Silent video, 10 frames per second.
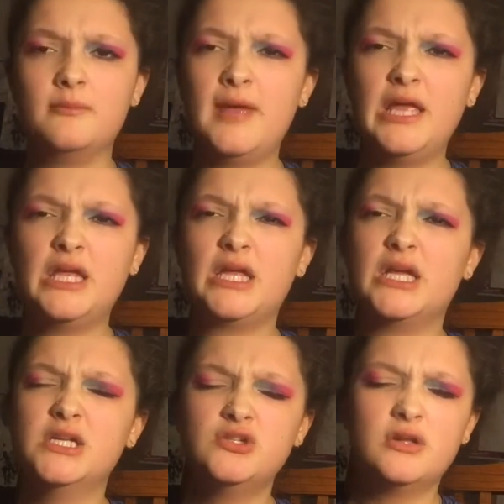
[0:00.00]
Maggie,
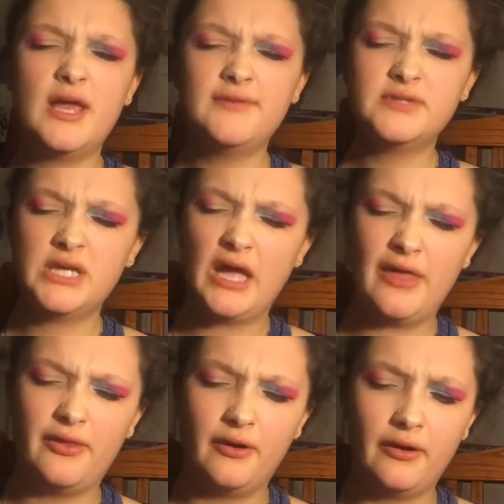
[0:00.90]
get your life
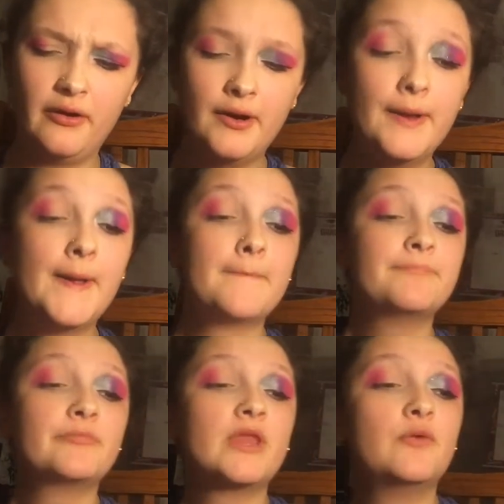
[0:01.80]
together,
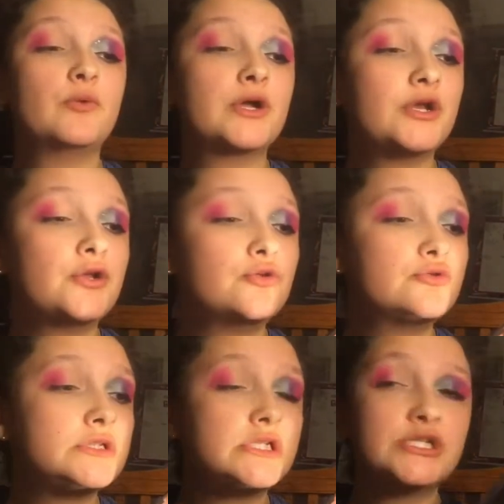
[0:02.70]
we're gonna
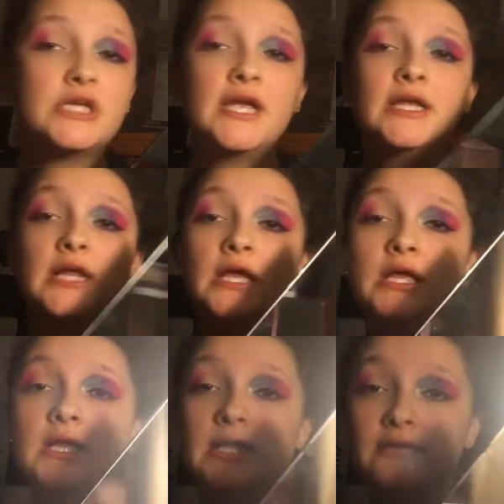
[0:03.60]
use the shade
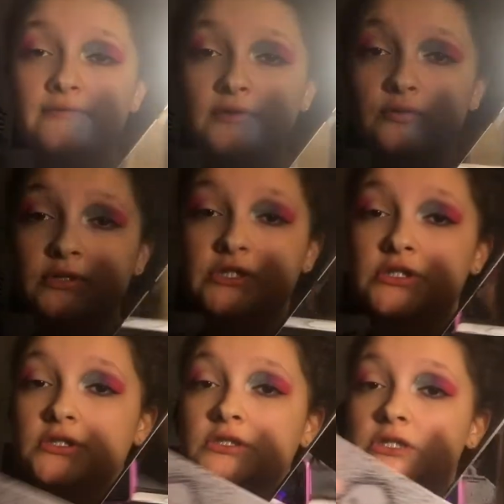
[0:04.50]

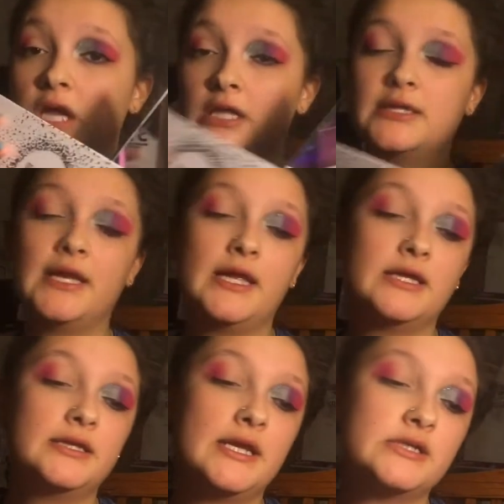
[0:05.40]
Influencers on the
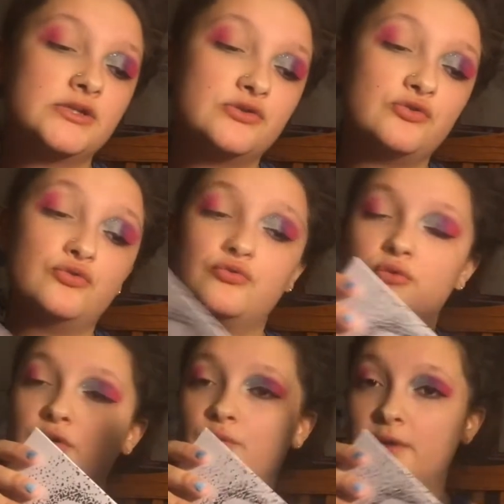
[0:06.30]
end next to
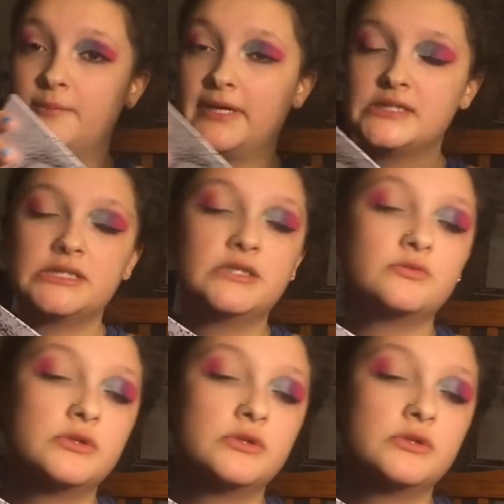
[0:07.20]
where Besties